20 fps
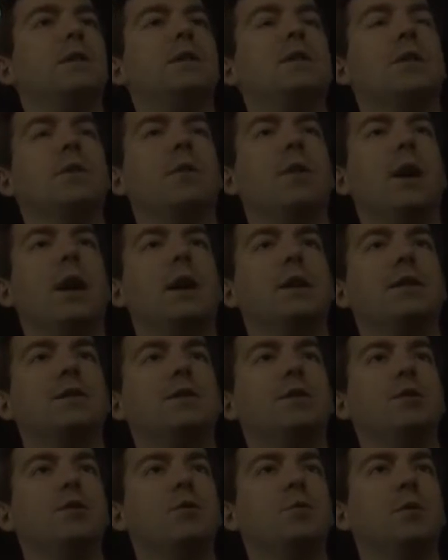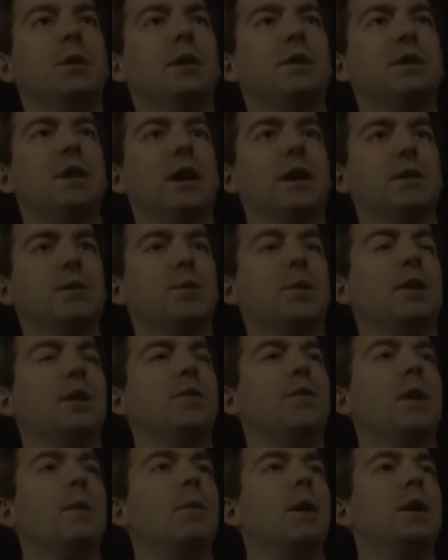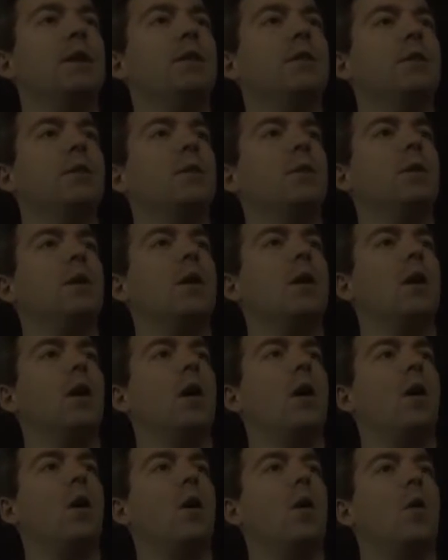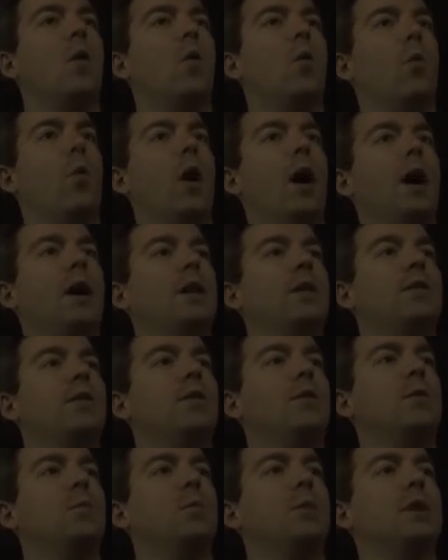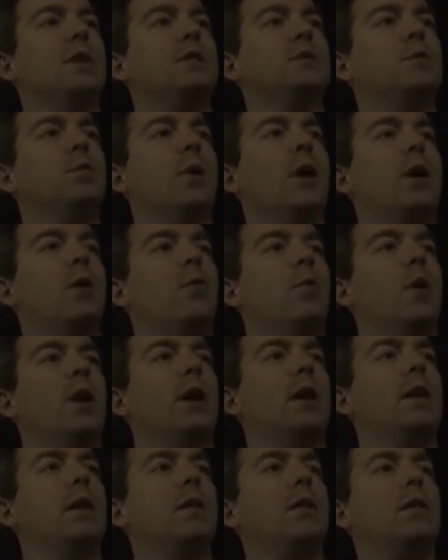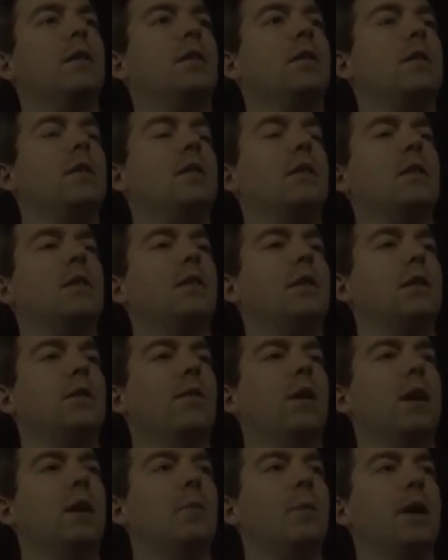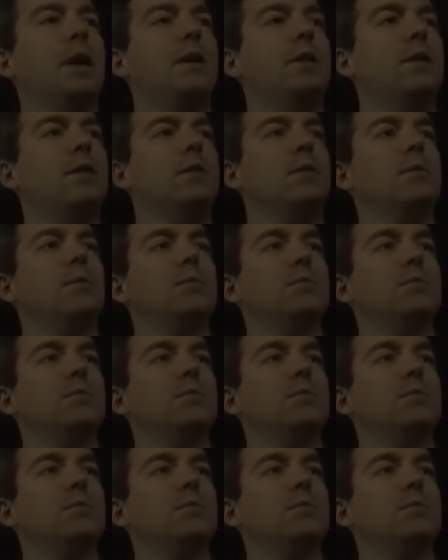So x2 plus x1 divided by 2, y2 plus y1 divided by 2.